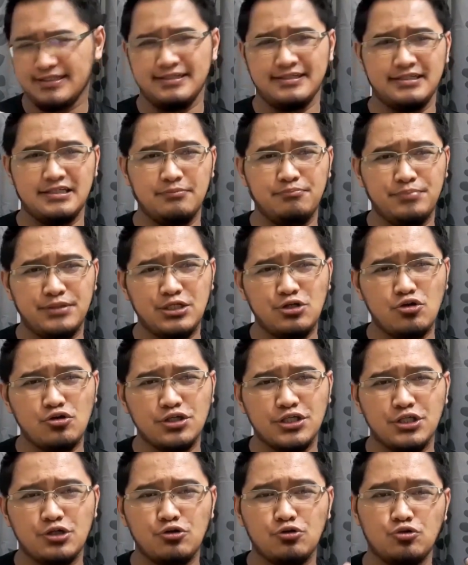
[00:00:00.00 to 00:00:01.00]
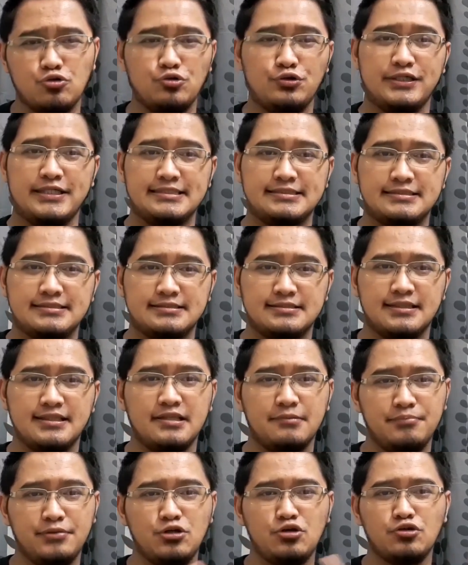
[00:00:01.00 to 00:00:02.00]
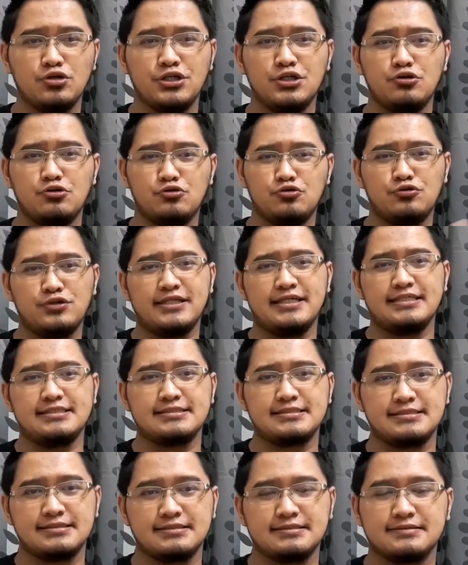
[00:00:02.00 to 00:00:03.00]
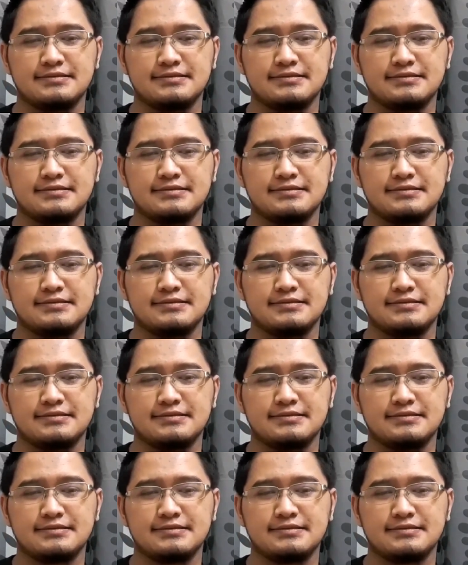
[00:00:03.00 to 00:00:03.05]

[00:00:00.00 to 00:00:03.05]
the Pinocchio cookies. The Pinocchio cookies.